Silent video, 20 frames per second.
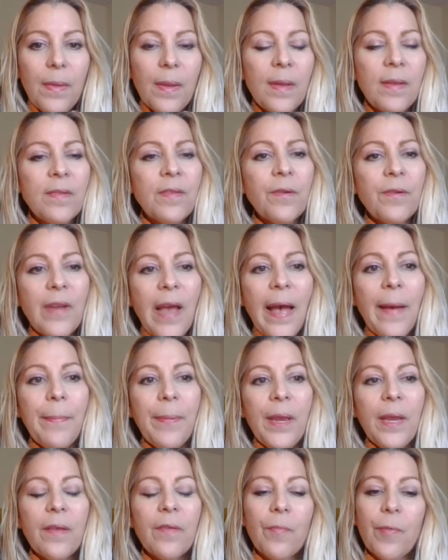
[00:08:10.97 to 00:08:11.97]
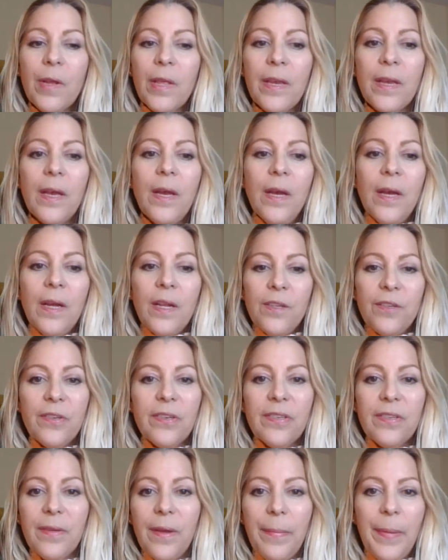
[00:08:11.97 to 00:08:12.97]
So tapping is really
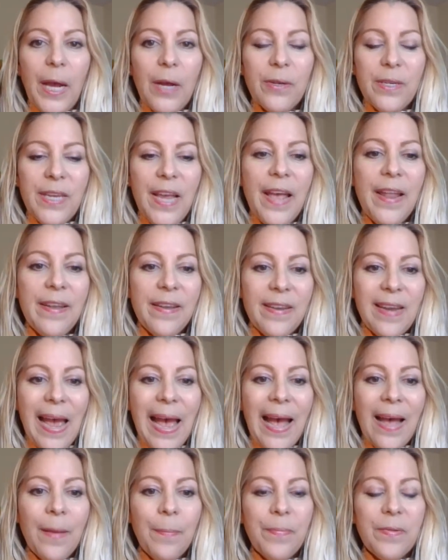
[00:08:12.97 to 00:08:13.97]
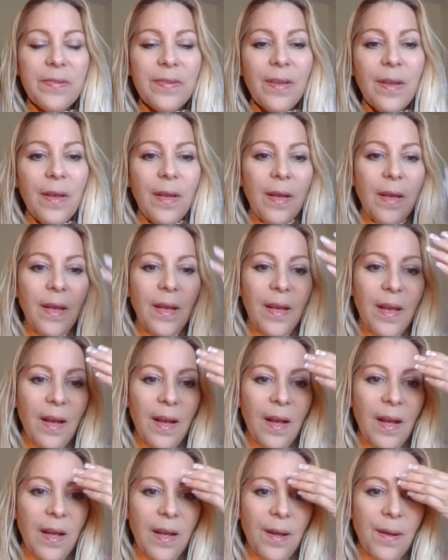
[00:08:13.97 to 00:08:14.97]
just about 10 taps,
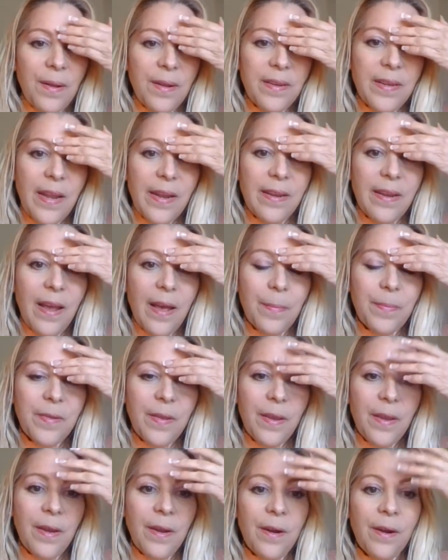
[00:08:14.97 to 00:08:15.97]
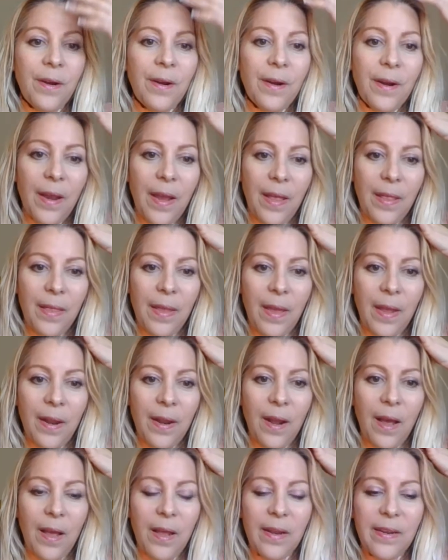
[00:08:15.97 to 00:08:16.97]
10 taps here, and
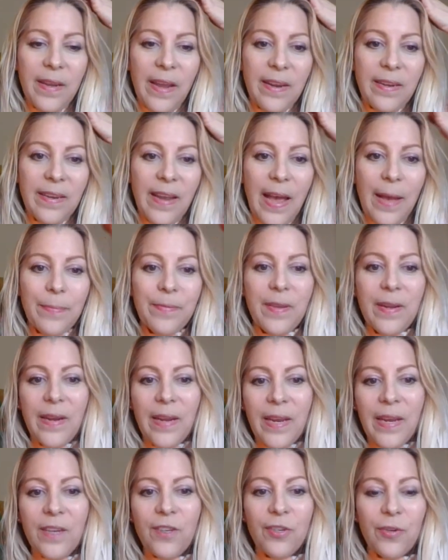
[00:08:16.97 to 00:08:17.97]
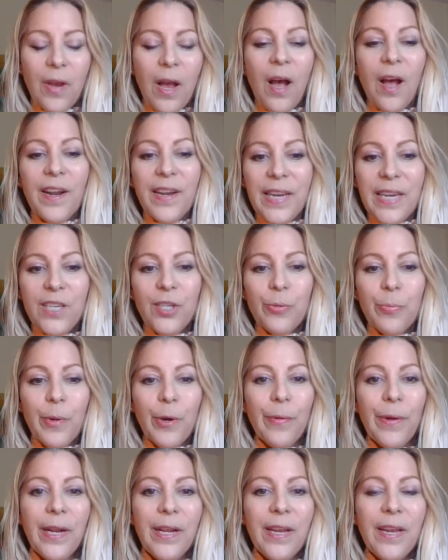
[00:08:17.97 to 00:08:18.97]
then 10 taps on each
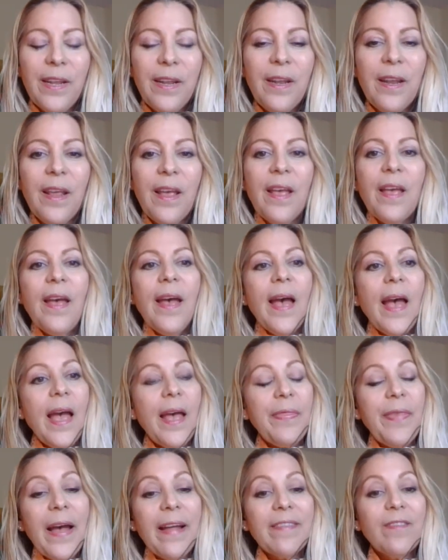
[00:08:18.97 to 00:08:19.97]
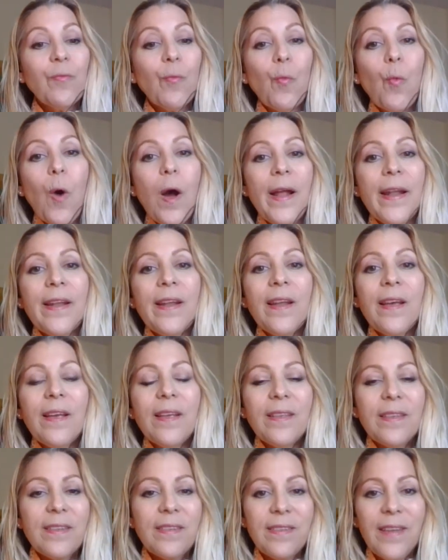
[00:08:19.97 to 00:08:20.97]
meridian. And that's one
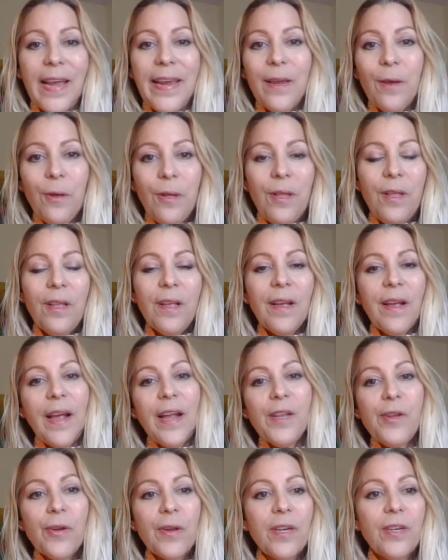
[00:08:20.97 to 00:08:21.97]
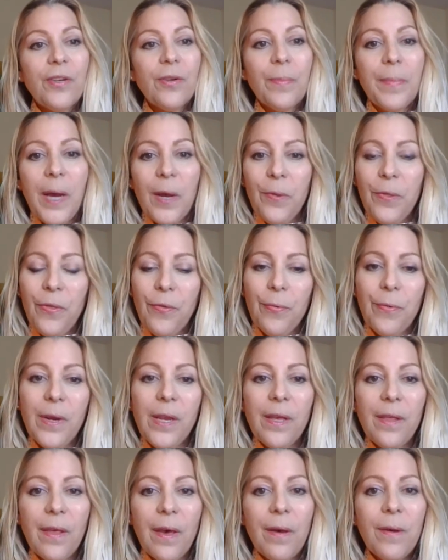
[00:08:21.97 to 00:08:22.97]
cycle, and you can do about
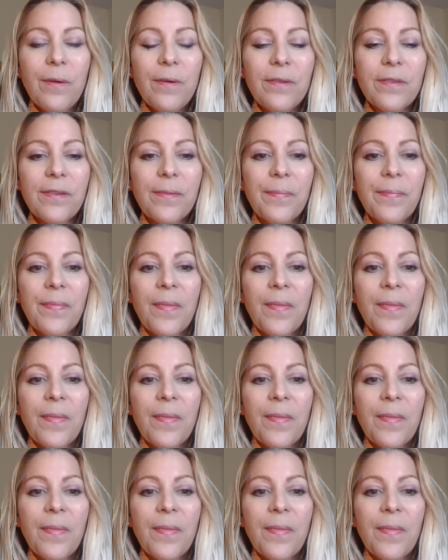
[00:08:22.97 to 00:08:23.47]
3 of those.